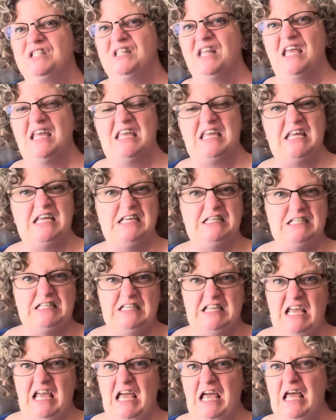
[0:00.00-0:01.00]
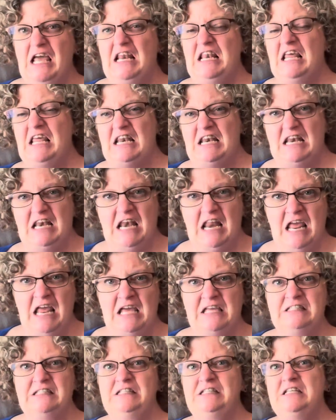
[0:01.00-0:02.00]
They eat dead,
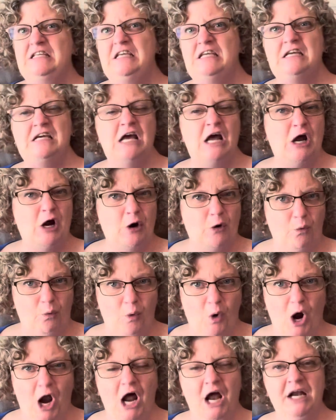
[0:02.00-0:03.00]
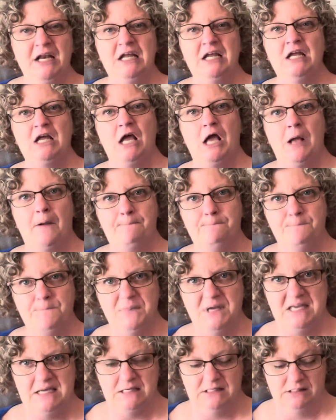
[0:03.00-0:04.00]
nasty, rotting
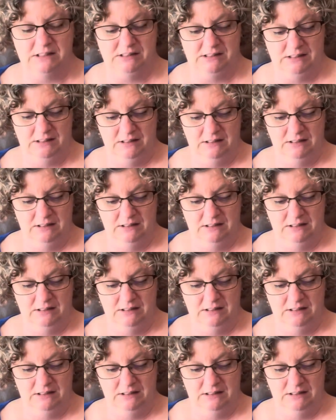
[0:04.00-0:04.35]
meat.